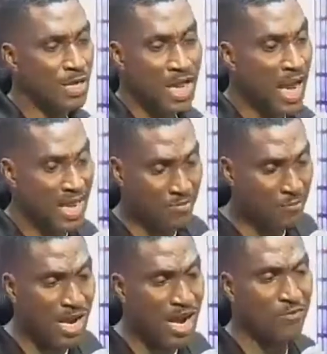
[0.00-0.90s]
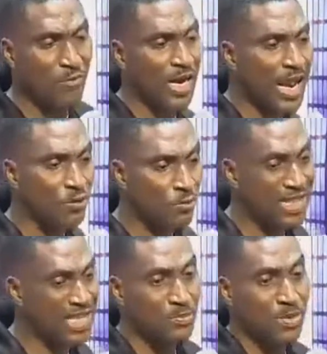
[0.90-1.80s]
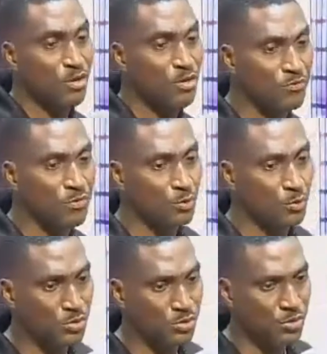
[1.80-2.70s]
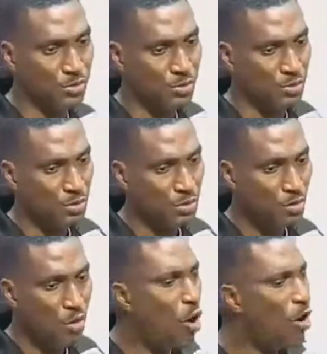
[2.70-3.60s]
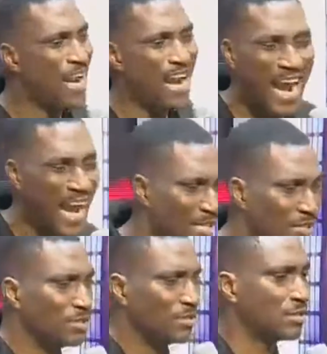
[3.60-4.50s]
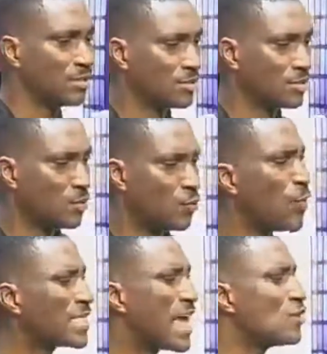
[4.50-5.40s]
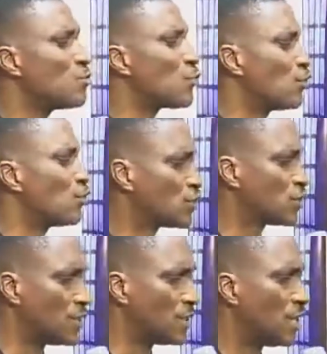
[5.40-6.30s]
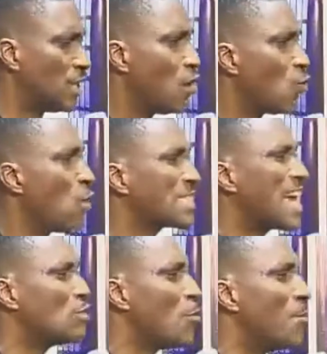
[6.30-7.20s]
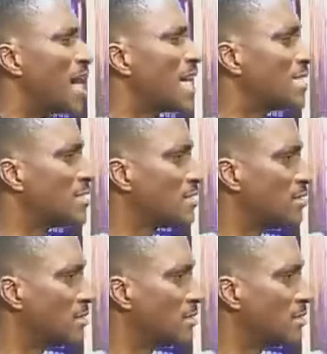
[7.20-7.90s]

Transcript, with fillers: I even have online over three million views. All kinds. What are you producing? What are you marketing?